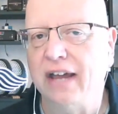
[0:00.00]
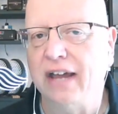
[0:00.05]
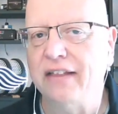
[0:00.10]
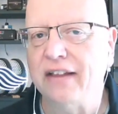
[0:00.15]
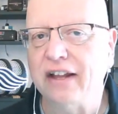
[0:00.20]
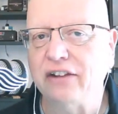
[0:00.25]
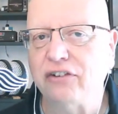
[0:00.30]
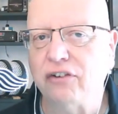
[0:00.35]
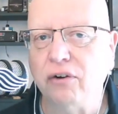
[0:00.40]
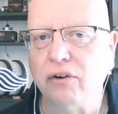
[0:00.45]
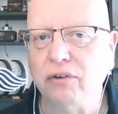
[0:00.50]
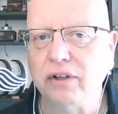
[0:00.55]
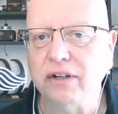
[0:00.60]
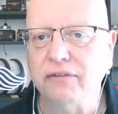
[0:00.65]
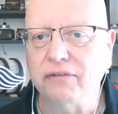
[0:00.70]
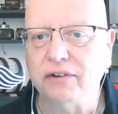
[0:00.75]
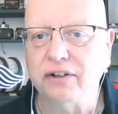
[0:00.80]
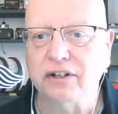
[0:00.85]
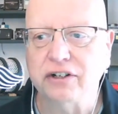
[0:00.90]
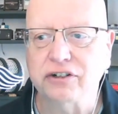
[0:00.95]
And that's
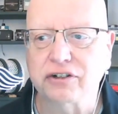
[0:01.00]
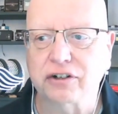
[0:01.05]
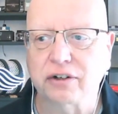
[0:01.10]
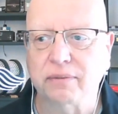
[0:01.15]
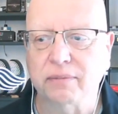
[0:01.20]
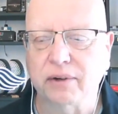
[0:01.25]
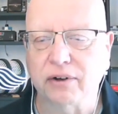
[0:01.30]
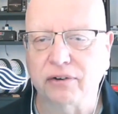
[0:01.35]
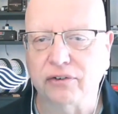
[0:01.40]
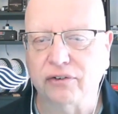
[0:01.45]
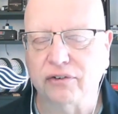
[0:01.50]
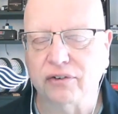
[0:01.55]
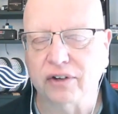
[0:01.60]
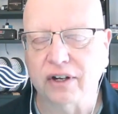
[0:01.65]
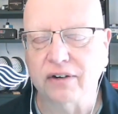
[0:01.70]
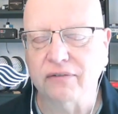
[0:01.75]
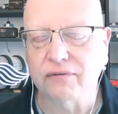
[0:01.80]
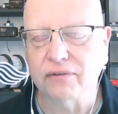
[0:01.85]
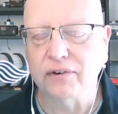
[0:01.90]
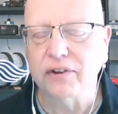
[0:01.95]
only for digital modes.
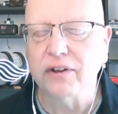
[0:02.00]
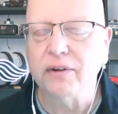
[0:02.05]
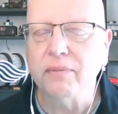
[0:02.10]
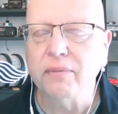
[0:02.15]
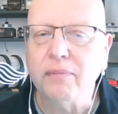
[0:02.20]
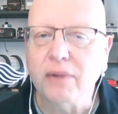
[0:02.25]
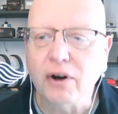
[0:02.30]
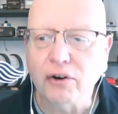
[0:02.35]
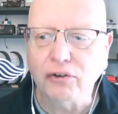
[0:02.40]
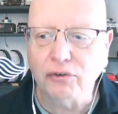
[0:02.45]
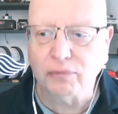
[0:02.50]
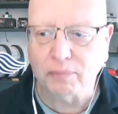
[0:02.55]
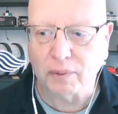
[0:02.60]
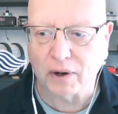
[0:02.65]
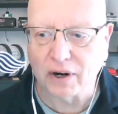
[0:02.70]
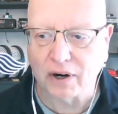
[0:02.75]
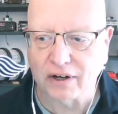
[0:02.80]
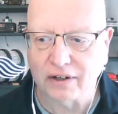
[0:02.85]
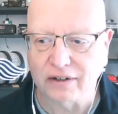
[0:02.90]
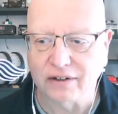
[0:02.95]
And for the most
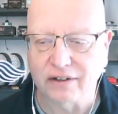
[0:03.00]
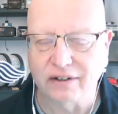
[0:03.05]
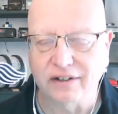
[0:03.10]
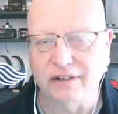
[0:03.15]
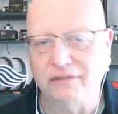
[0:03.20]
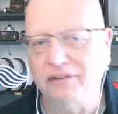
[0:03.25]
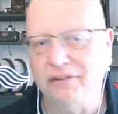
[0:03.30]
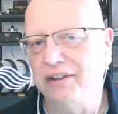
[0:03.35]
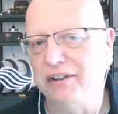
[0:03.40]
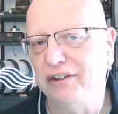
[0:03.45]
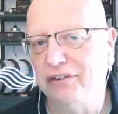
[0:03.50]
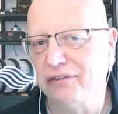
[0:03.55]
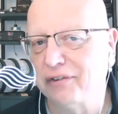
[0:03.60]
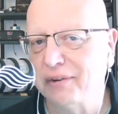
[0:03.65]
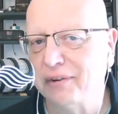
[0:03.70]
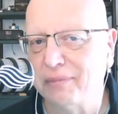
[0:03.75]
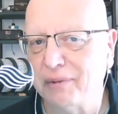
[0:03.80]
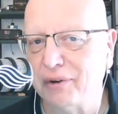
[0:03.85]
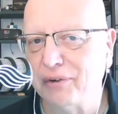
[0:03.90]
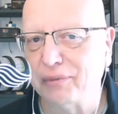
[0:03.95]
part, and everything's
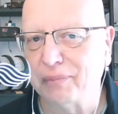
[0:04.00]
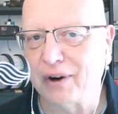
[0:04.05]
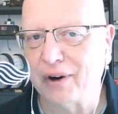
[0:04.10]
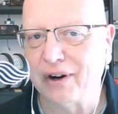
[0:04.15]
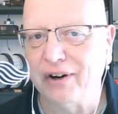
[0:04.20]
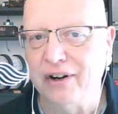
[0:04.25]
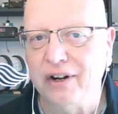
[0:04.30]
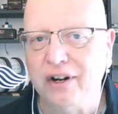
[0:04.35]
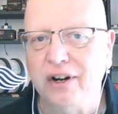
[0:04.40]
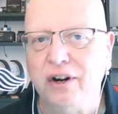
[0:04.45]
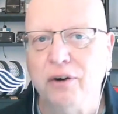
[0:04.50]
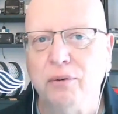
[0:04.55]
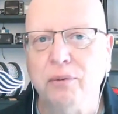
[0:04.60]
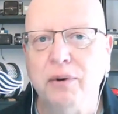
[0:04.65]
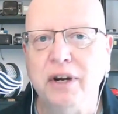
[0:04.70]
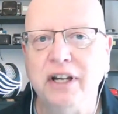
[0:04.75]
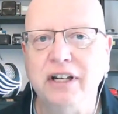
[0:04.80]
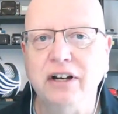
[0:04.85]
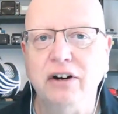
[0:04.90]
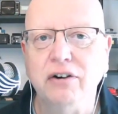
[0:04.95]
for the most part,
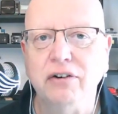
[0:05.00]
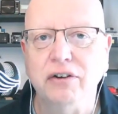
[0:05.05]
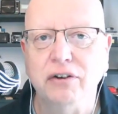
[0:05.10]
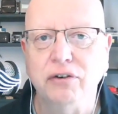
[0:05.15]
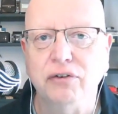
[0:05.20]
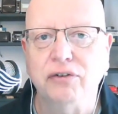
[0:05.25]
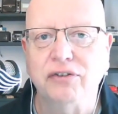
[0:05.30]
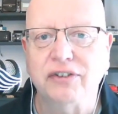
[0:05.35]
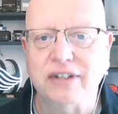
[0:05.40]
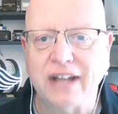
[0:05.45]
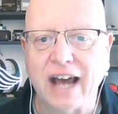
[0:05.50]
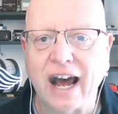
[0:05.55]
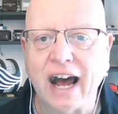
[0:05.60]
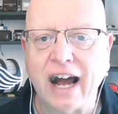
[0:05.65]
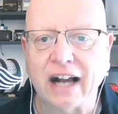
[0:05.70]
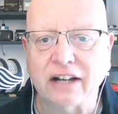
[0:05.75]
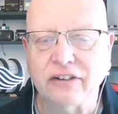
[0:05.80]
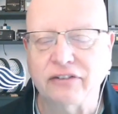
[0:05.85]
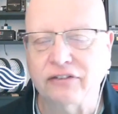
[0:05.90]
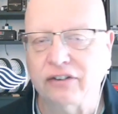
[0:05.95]
we don't use
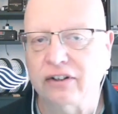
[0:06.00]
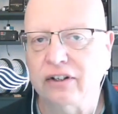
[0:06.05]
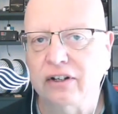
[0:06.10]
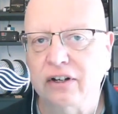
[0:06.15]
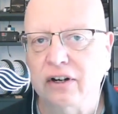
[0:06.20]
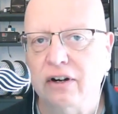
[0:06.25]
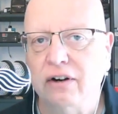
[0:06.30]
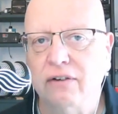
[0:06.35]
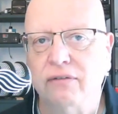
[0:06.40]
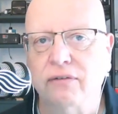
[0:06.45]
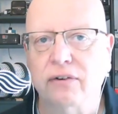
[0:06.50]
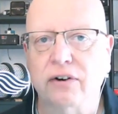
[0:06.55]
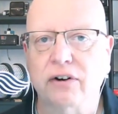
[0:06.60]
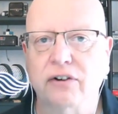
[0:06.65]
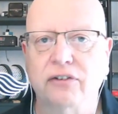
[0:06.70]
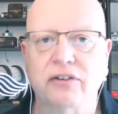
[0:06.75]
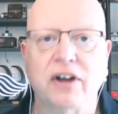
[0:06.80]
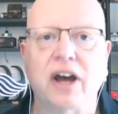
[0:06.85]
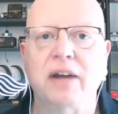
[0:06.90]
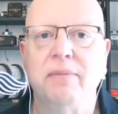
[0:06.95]
DAX
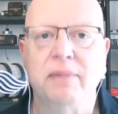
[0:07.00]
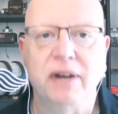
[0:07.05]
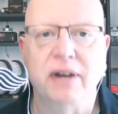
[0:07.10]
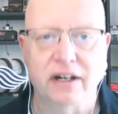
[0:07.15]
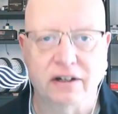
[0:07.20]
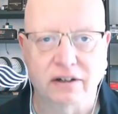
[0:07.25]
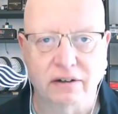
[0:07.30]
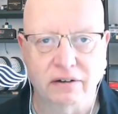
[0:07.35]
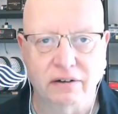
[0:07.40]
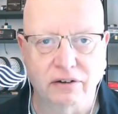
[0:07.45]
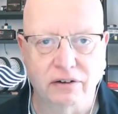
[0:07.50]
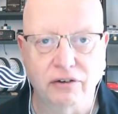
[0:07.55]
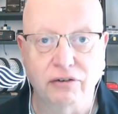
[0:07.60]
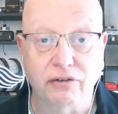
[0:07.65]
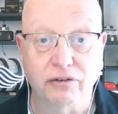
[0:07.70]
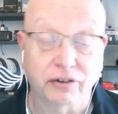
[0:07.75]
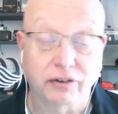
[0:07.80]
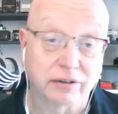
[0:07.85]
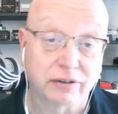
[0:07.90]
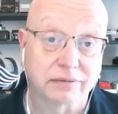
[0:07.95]
for sideband
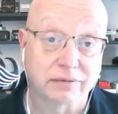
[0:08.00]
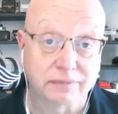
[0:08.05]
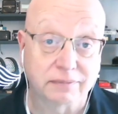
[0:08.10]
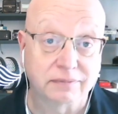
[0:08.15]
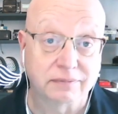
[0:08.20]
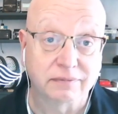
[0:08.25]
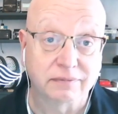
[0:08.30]
QSO.